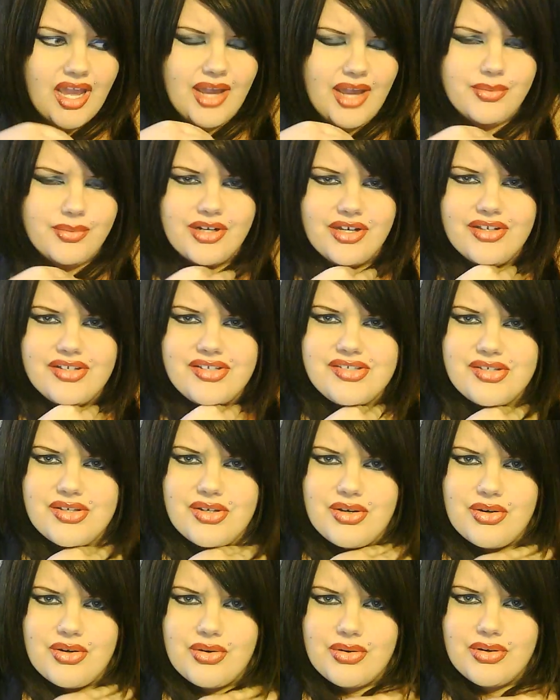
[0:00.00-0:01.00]
would
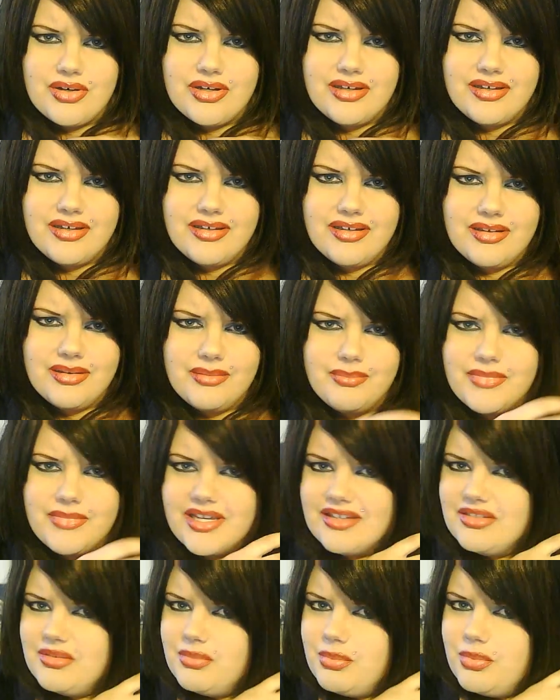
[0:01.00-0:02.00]
also
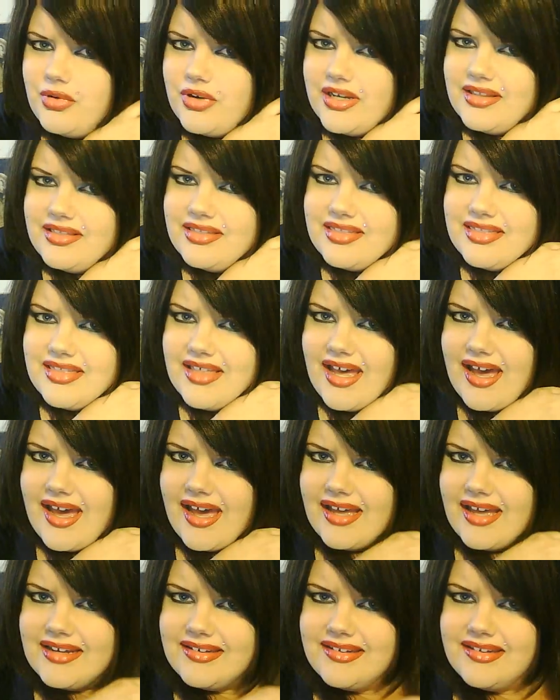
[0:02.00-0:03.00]
make the point
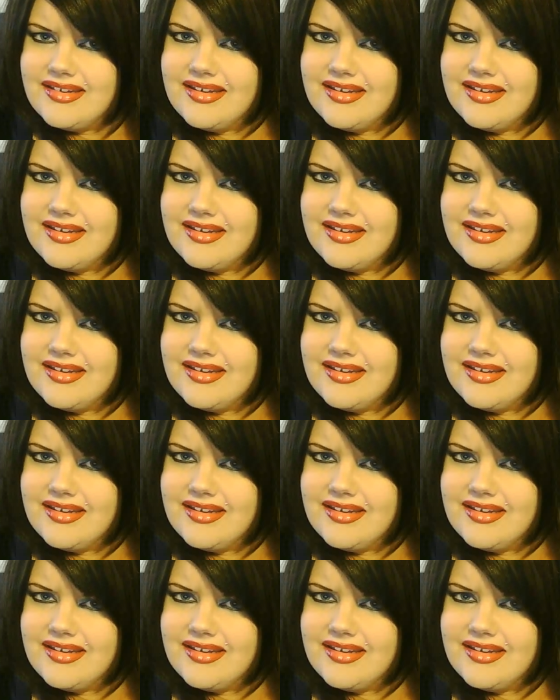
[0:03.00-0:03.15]
that